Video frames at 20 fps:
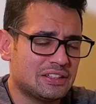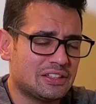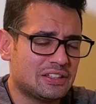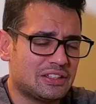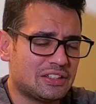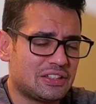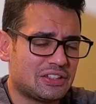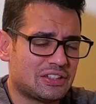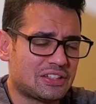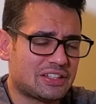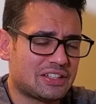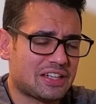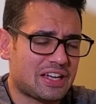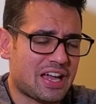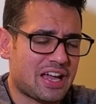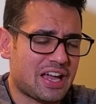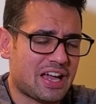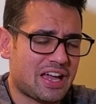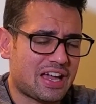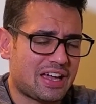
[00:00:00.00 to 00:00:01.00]

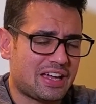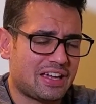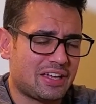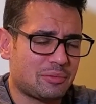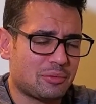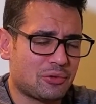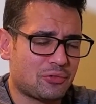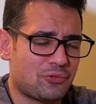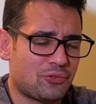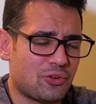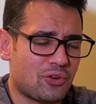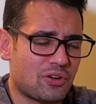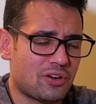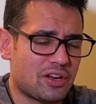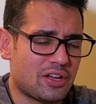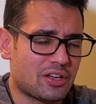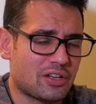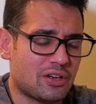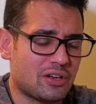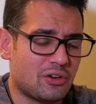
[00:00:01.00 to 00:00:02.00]
Okay, before
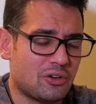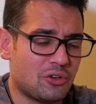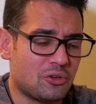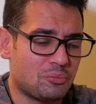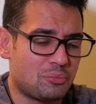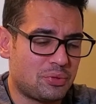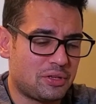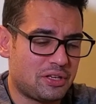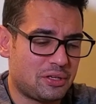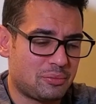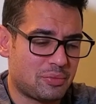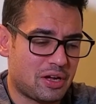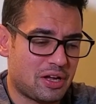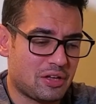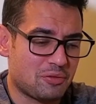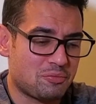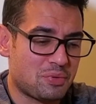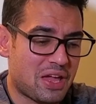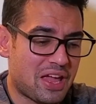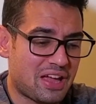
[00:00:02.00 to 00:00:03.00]
I go and pee
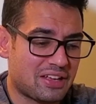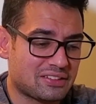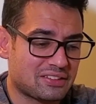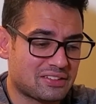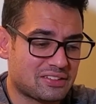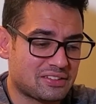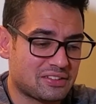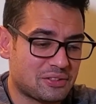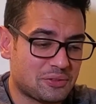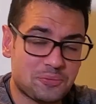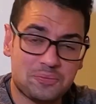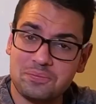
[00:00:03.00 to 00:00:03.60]
my pants,